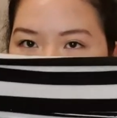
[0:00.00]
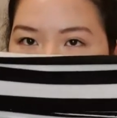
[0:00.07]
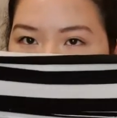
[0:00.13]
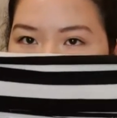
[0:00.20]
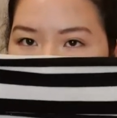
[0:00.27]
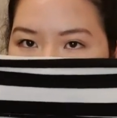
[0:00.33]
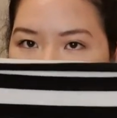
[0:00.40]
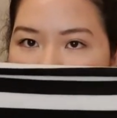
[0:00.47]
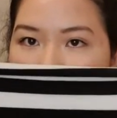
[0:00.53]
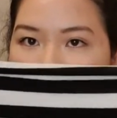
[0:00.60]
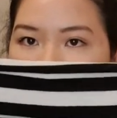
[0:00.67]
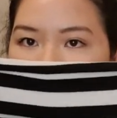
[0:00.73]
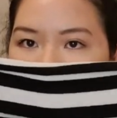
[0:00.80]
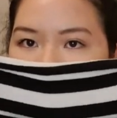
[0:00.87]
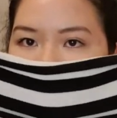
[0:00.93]
put it just
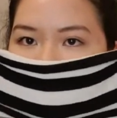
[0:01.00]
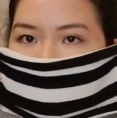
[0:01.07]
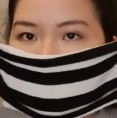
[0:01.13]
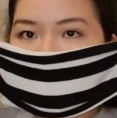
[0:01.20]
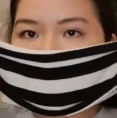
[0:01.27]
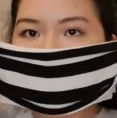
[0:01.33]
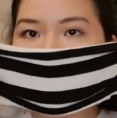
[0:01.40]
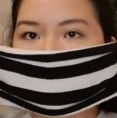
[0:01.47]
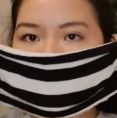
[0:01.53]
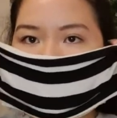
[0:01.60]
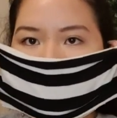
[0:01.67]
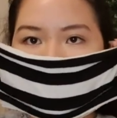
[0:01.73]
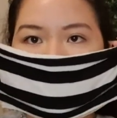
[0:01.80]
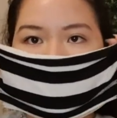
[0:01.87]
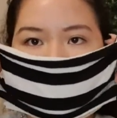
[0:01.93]
right here
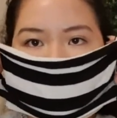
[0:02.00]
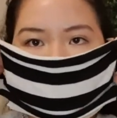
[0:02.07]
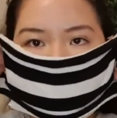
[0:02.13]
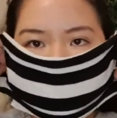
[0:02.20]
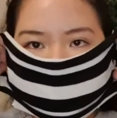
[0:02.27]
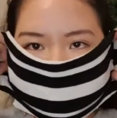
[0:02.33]
like this.